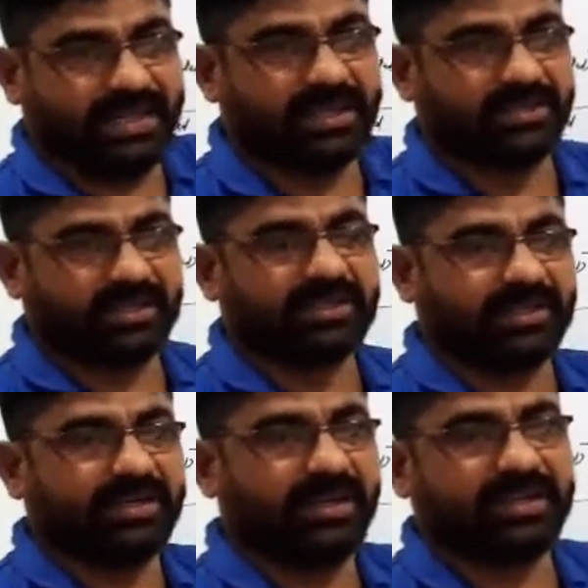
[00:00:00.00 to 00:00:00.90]
that is the
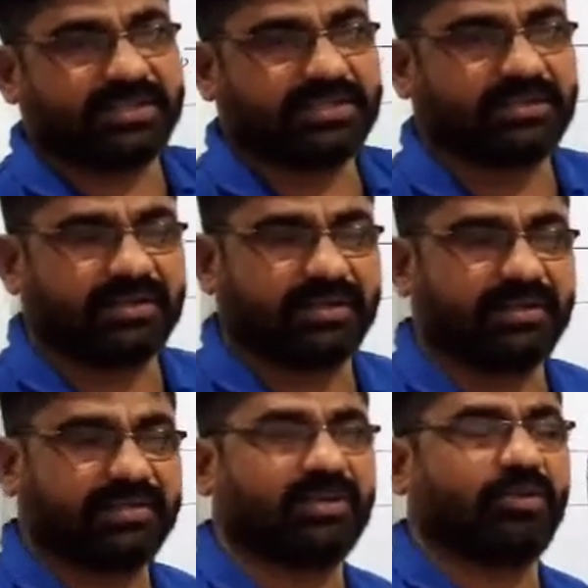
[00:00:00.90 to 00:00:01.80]

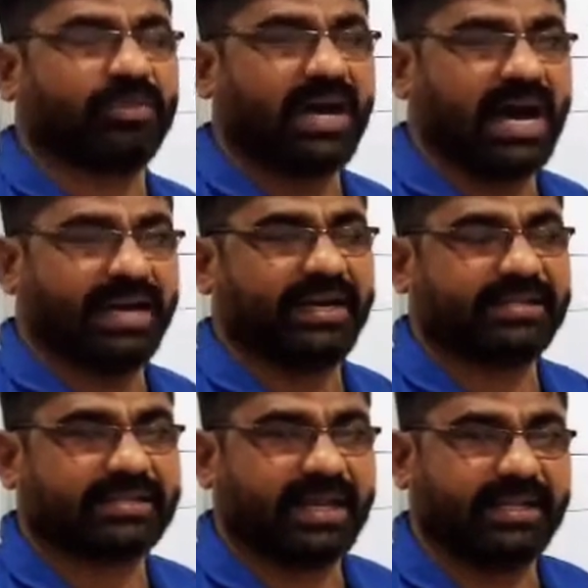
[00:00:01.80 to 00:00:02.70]
releasing of the RNAs,